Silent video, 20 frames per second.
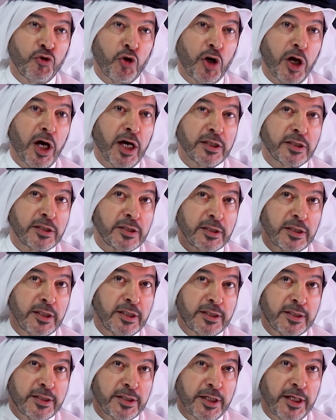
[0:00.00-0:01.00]
for us,
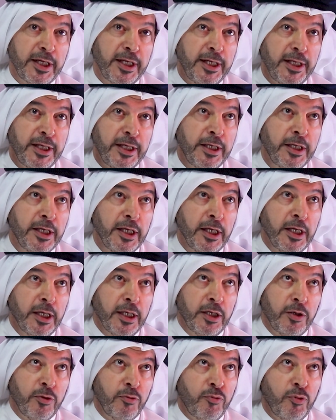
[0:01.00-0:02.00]
it's really
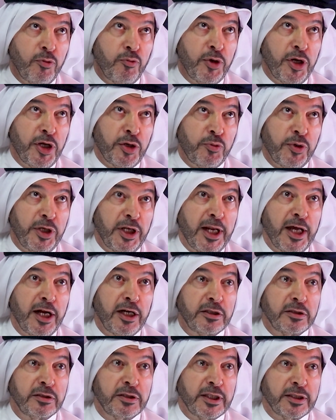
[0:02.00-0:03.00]
where we
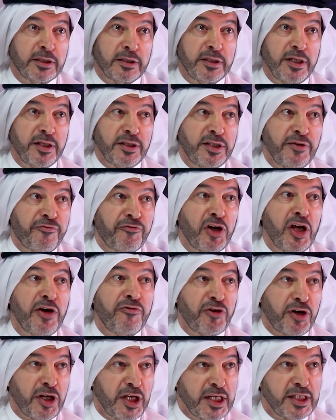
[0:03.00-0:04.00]
learn that the
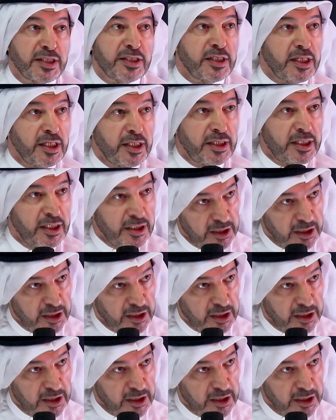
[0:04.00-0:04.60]
flavor is in the